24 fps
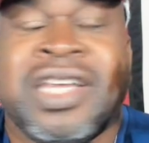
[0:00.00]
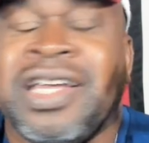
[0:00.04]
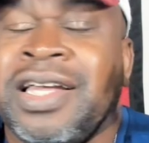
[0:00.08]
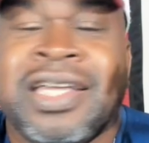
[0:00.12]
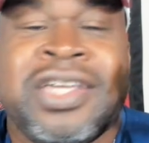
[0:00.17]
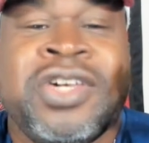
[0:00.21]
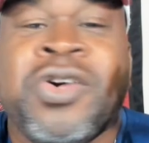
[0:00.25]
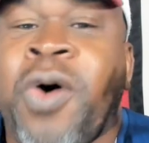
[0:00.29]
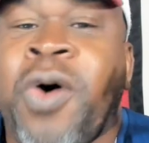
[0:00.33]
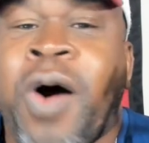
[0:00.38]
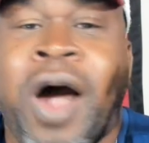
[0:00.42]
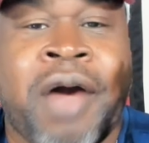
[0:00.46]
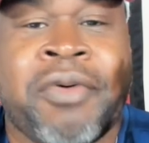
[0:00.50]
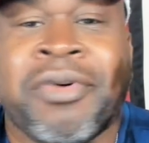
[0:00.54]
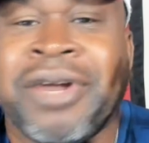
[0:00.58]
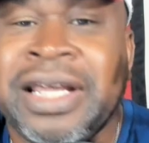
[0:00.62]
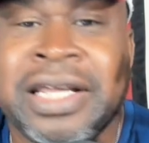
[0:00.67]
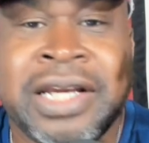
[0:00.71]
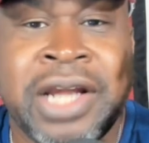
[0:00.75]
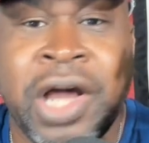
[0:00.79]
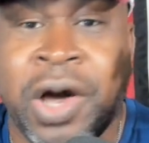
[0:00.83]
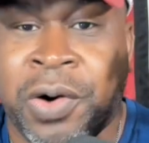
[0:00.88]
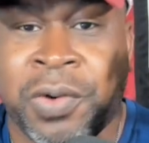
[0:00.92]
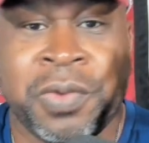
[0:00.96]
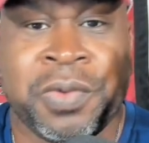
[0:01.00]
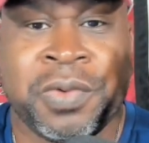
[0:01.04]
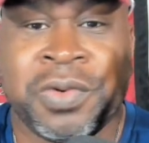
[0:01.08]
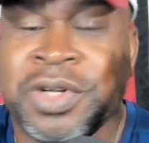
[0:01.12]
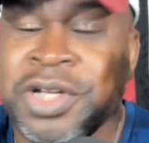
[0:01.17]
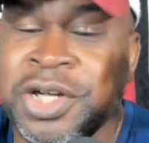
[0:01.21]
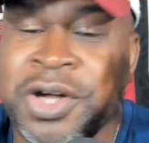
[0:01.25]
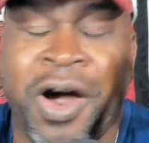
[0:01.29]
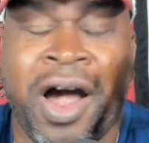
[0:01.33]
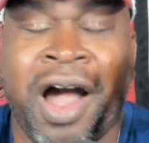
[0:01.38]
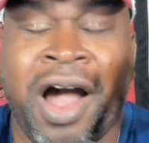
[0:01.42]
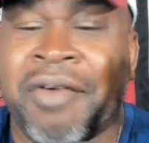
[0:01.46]
you already know.
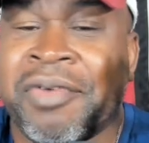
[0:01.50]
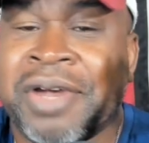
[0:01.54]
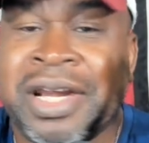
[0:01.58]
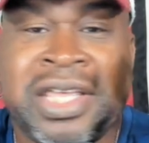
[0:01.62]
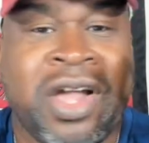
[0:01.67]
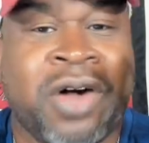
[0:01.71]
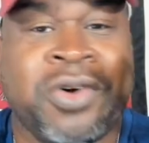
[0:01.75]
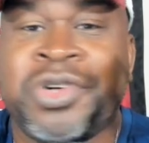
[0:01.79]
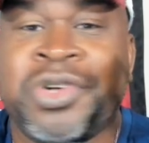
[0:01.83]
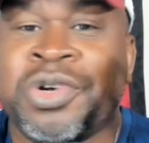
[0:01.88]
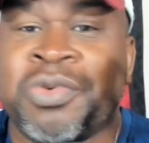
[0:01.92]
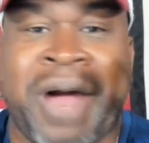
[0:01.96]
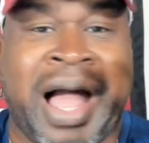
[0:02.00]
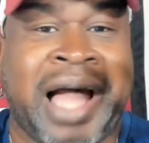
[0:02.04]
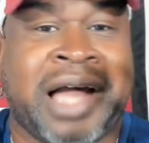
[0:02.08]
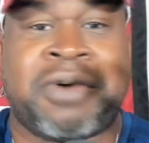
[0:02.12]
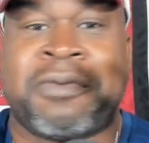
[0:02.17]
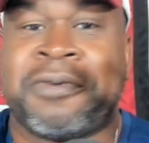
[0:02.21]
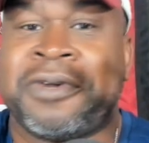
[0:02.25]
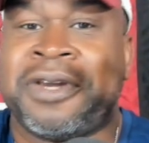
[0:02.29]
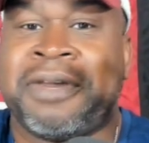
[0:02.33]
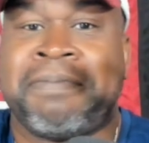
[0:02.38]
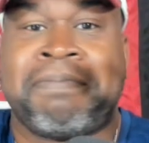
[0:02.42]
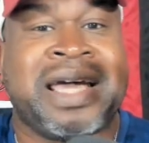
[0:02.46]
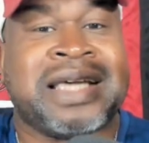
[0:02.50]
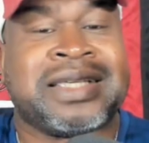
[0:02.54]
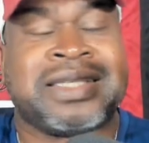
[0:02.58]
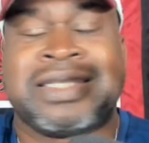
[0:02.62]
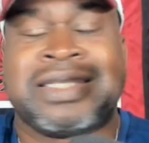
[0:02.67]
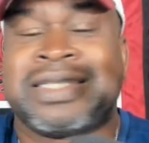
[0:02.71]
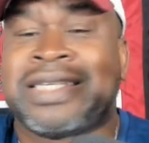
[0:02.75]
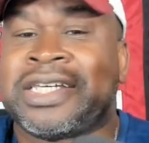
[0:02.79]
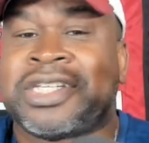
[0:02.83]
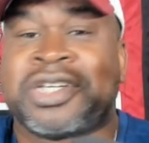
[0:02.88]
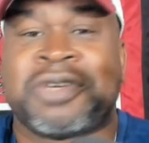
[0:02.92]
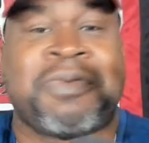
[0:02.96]
You already know you are rocking with the best. And
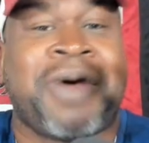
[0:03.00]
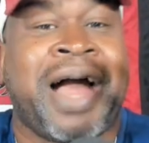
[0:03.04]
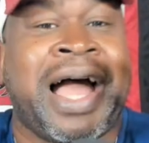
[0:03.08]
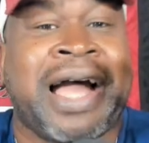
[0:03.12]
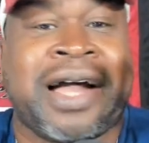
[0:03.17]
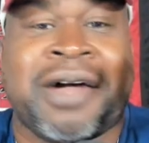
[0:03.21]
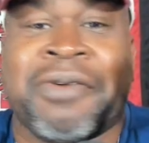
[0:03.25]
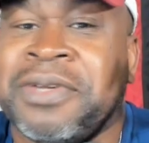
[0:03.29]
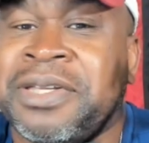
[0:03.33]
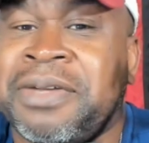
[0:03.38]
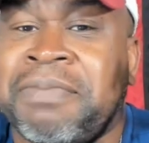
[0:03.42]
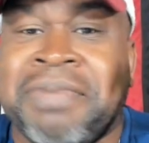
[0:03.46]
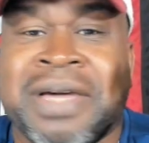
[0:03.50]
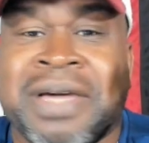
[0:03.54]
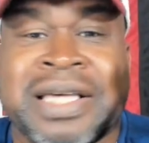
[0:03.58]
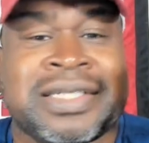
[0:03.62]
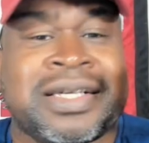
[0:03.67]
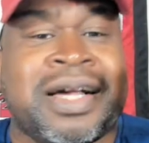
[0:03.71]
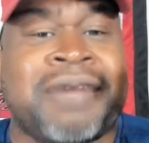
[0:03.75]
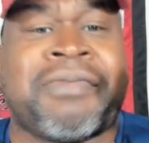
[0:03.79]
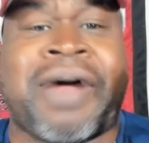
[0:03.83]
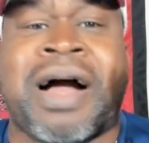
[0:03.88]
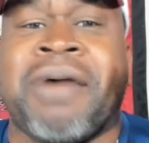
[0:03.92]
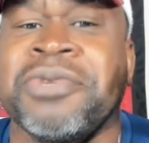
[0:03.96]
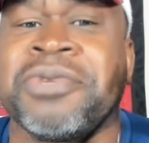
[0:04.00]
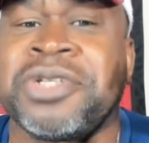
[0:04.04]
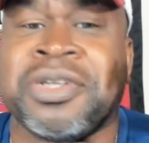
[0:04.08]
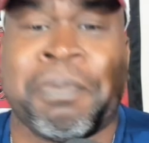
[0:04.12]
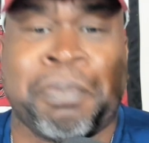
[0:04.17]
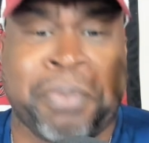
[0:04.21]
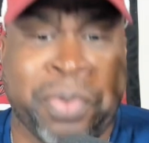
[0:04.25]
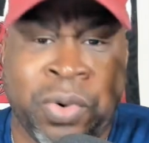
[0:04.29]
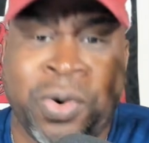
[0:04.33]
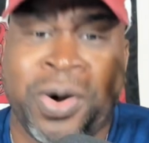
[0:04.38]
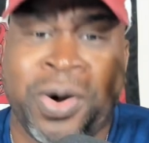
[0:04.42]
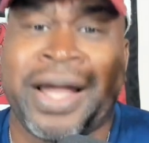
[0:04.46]
since you're rocking with the best, come rock with your
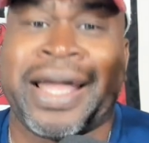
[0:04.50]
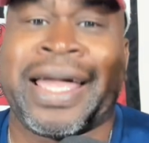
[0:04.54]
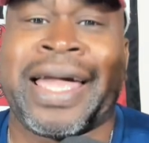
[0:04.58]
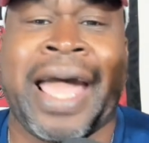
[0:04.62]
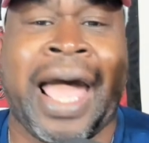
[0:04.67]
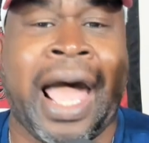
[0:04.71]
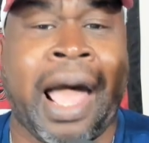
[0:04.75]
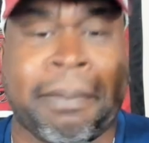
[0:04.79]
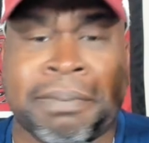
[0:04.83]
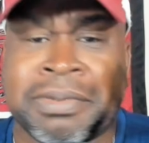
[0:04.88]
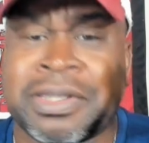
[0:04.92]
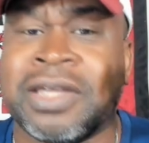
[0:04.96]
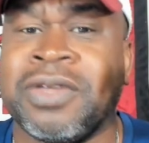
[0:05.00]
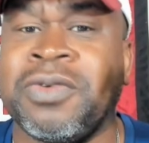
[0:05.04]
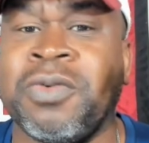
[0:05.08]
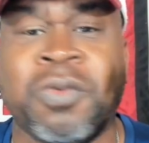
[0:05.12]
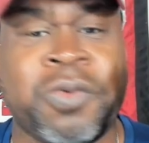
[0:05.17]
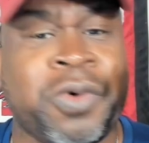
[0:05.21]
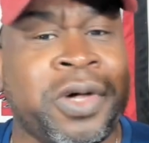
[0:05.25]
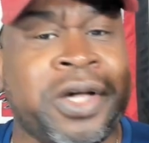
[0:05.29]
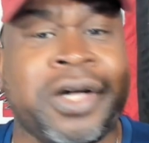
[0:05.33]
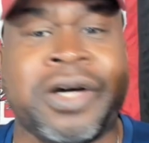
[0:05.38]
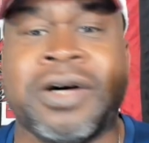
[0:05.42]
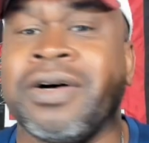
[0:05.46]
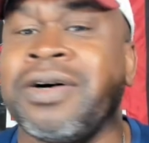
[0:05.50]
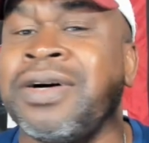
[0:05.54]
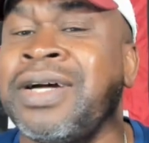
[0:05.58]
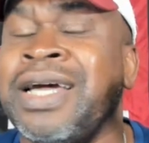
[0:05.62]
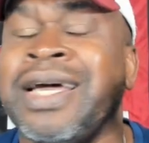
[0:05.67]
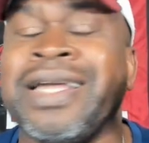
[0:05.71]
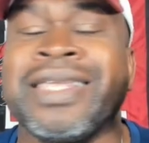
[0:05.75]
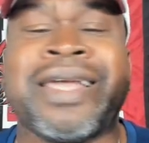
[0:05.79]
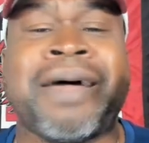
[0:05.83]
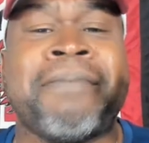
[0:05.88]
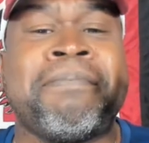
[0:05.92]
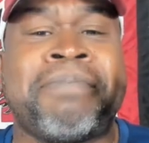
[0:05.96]
boy, Captain Will.
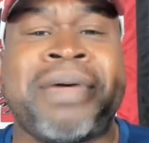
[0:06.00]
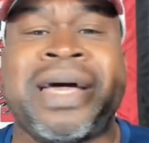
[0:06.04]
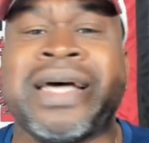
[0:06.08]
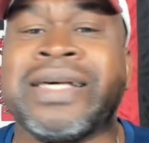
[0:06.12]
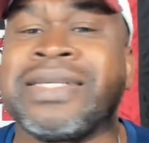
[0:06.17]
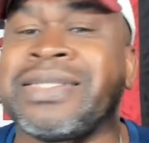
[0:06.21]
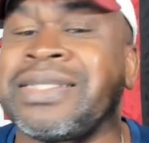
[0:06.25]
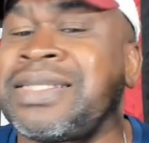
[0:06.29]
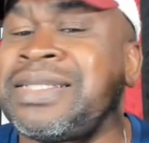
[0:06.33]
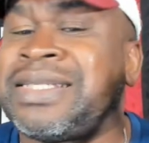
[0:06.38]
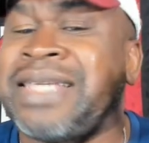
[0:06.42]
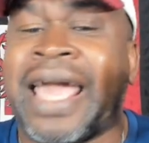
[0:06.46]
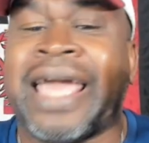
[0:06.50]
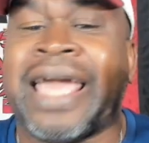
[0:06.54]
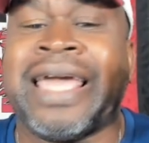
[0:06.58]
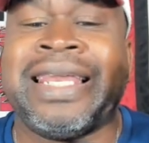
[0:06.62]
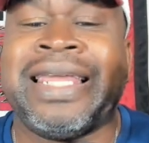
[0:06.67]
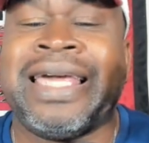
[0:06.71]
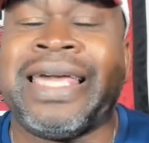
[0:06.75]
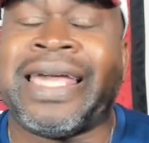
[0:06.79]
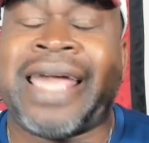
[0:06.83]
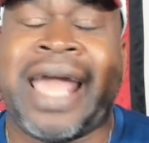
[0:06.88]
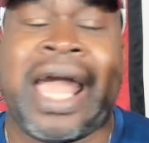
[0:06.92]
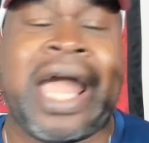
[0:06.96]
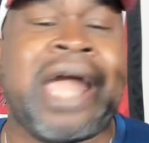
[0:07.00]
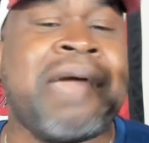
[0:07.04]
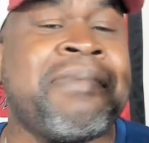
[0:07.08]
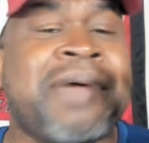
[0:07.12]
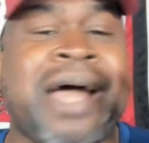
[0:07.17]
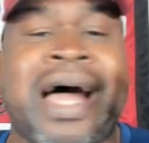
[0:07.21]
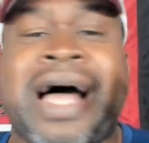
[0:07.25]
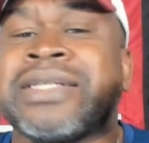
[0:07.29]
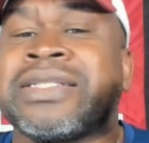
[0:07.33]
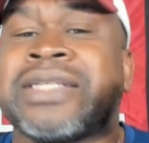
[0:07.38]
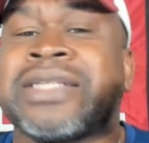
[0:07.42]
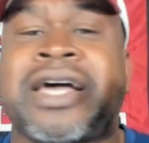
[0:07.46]
The best daily
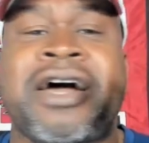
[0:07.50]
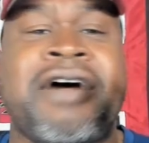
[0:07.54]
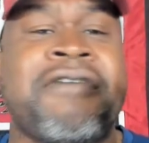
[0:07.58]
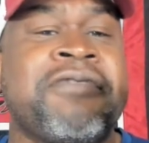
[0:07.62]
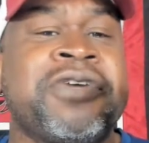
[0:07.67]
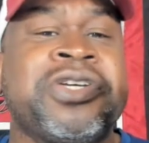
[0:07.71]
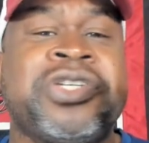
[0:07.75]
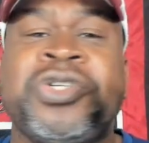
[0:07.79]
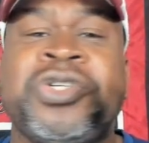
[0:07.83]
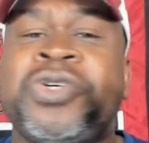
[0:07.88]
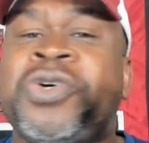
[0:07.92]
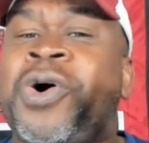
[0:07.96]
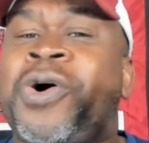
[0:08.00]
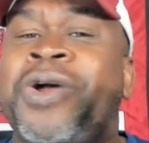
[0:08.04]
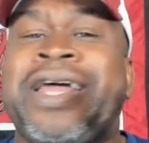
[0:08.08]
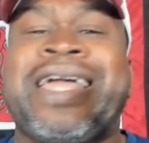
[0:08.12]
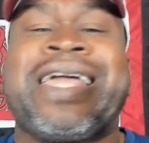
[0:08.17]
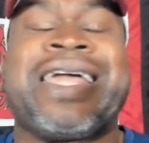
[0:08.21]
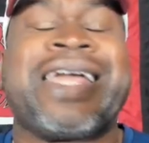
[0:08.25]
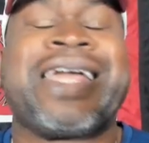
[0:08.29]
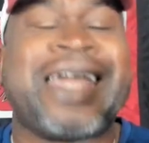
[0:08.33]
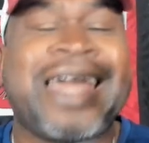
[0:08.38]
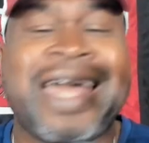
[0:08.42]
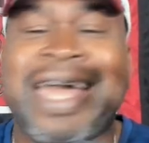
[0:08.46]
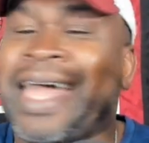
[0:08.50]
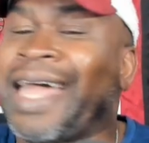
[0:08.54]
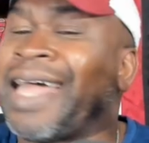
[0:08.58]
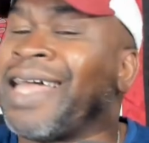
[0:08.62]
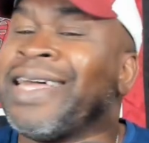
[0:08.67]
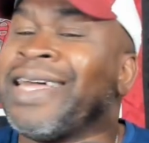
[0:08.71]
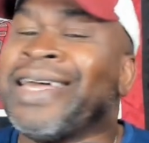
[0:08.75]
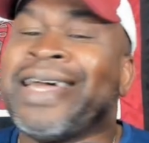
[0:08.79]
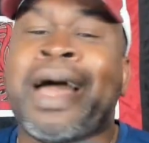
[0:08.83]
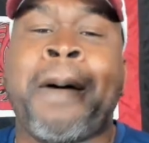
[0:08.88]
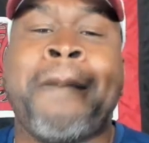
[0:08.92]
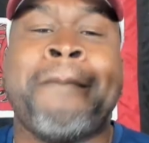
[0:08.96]
Gamecocks coverage you're going to get.
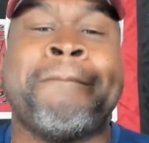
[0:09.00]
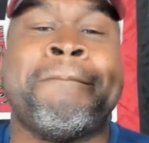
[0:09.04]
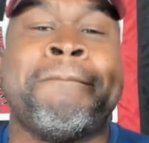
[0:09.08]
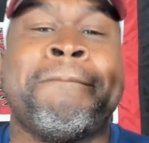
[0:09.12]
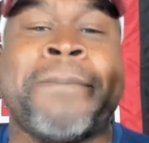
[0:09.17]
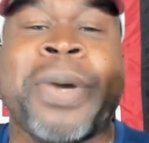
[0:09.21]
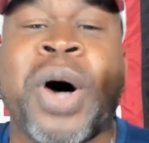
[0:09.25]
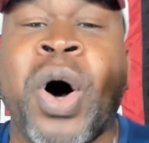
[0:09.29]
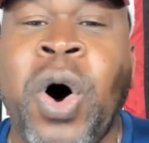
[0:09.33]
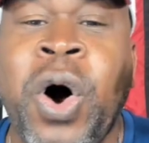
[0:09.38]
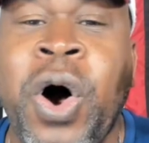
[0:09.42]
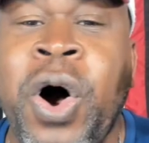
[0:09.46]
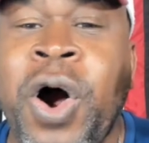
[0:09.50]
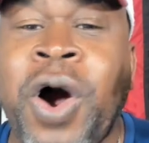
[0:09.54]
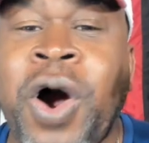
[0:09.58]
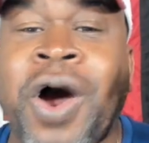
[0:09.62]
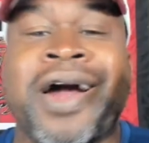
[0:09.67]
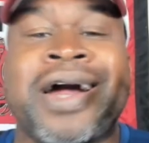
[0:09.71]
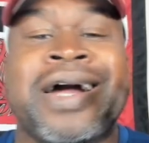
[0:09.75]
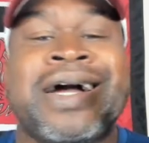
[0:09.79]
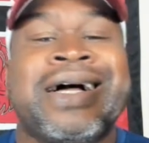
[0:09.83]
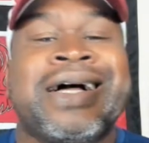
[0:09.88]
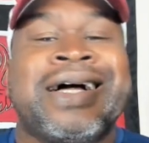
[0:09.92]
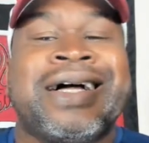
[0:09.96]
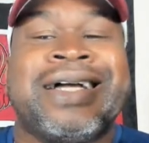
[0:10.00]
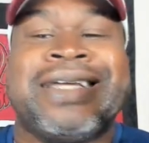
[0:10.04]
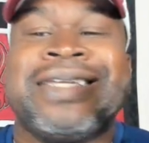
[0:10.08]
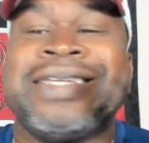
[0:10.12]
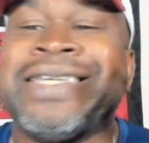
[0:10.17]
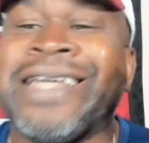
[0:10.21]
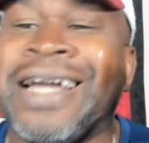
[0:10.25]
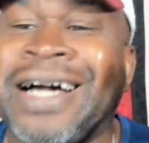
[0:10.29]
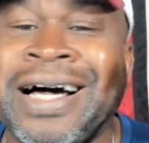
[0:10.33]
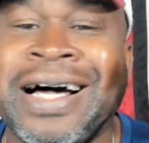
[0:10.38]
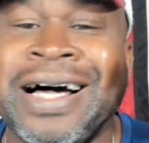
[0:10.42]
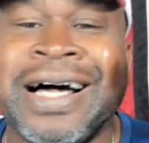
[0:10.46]
Bar
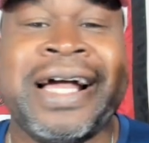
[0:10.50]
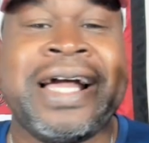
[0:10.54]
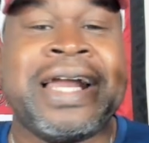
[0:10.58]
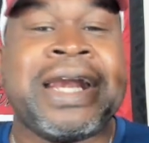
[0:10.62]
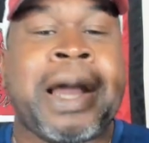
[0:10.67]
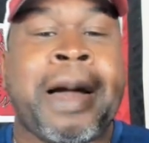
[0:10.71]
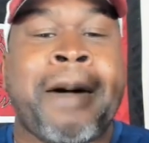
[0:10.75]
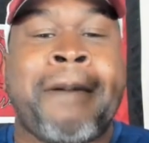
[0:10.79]
none.